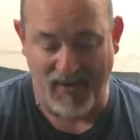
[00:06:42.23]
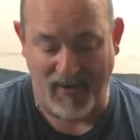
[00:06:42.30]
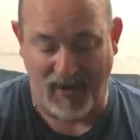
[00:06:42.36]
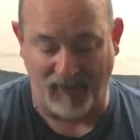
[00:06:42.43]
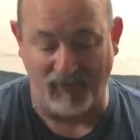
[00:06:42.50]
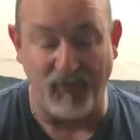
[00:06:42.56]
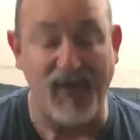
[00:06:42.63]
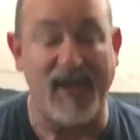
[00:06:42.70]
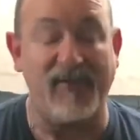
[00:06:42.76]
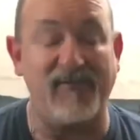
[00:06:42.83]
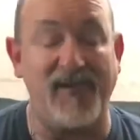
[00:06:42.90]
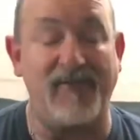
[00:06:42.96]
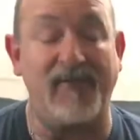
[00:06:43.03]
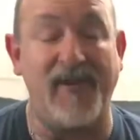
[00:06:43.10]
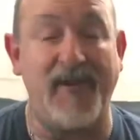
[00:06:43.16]
I really,
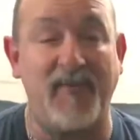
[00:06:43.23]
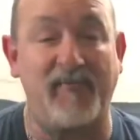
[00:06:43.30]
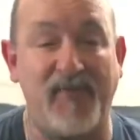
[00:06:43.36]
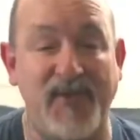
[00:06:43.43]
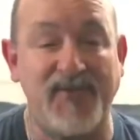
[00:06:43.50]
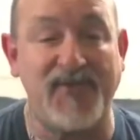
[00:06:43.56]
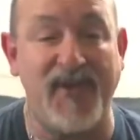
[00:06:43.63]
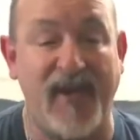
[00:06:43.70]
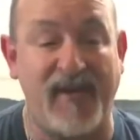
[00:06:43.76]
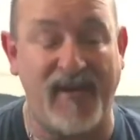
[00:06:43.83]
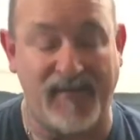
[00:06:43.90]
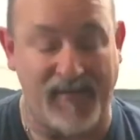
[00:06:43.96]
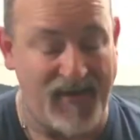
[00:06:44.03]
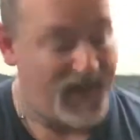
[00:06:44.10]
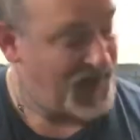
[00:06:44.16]
really, really appreciate it.